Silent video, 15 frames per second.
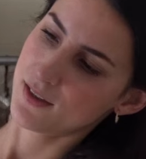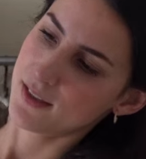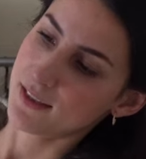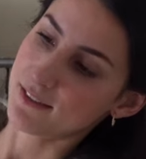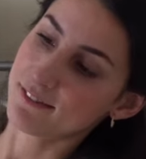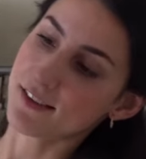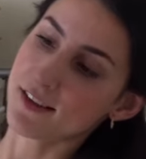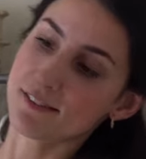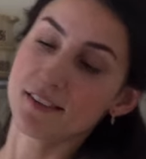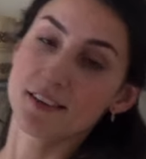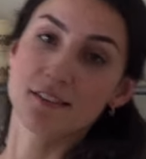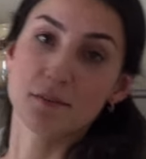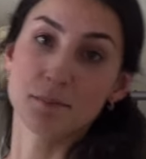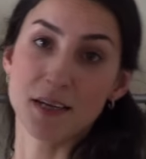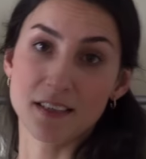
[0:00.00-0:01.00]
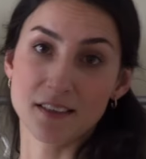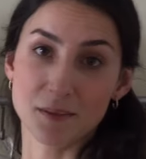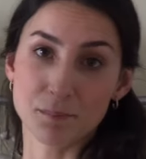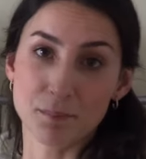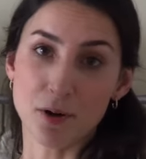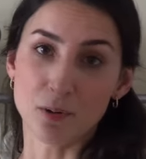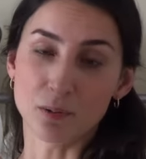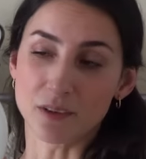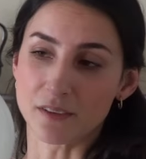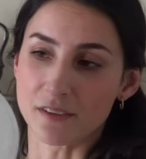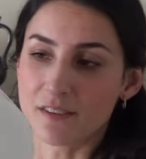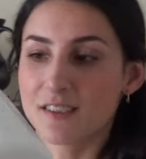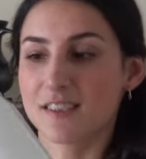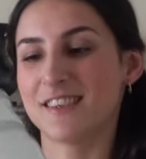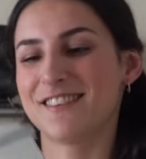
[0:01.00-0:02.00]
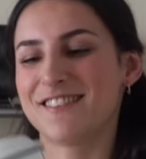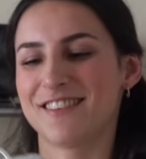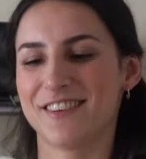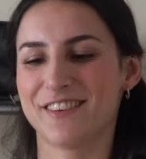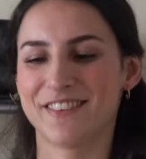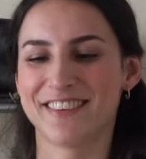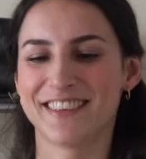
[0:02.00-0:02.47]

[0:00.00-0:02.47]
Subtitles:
it's made in Poland, so